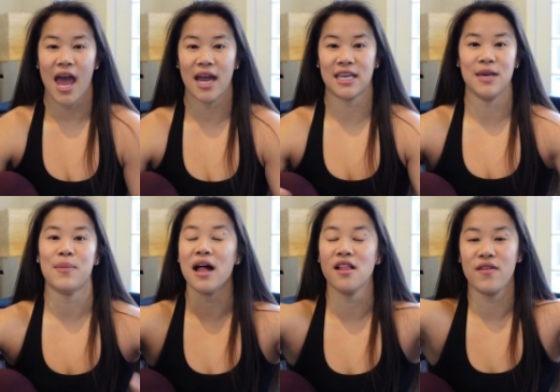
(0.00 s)
and keep
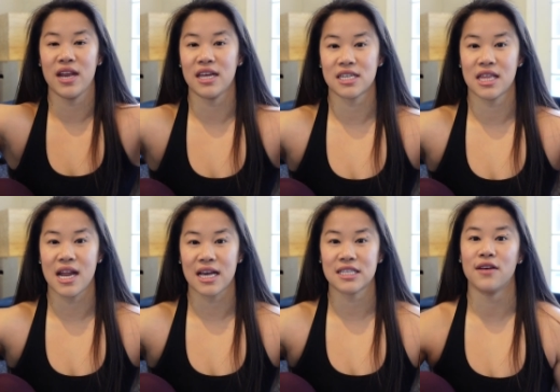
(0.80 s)
elevating it to the
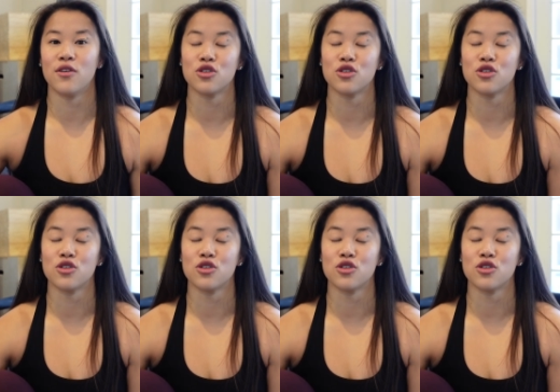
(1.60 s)
next level.